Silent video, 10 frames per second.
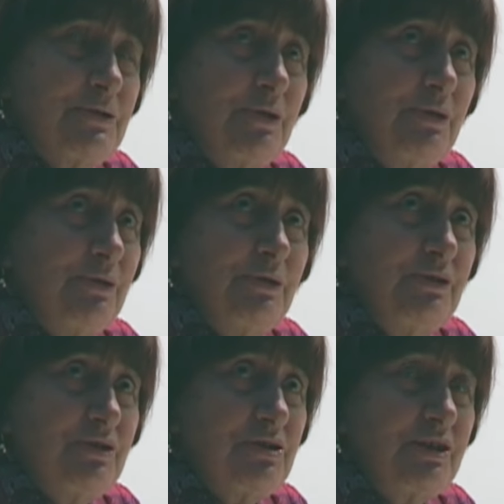so
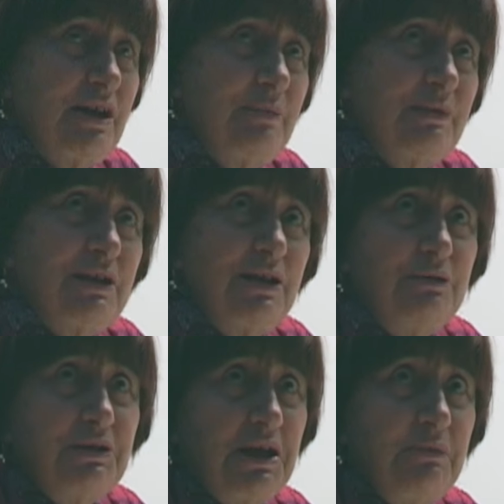it just came
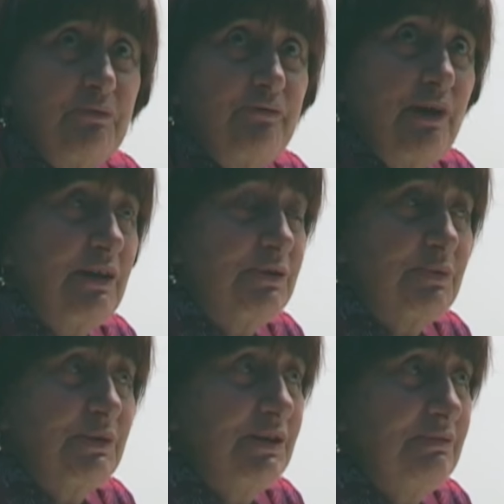clear, came fine
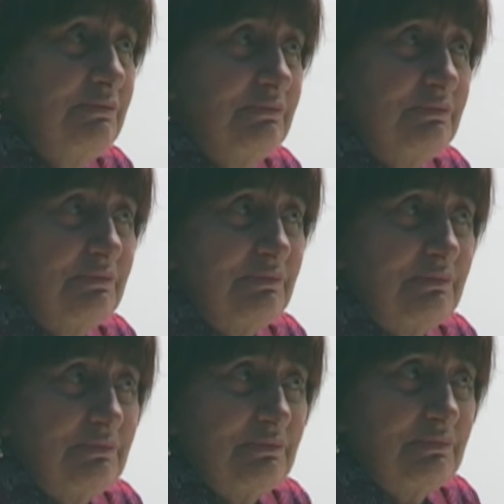to me.
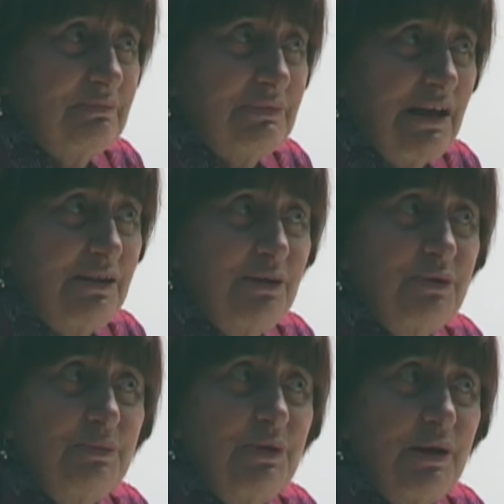I don't
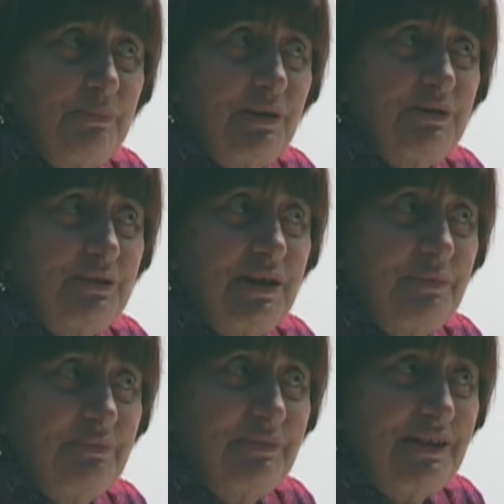know more about the
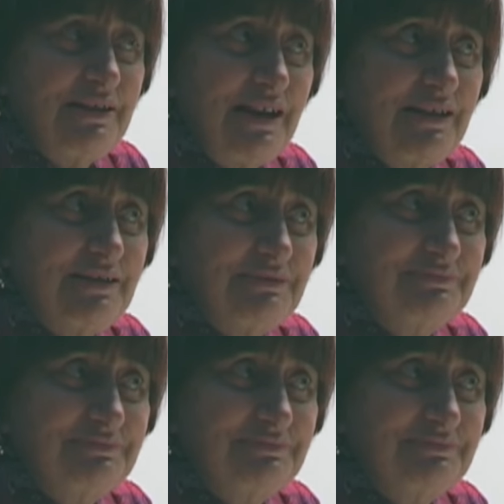name than that.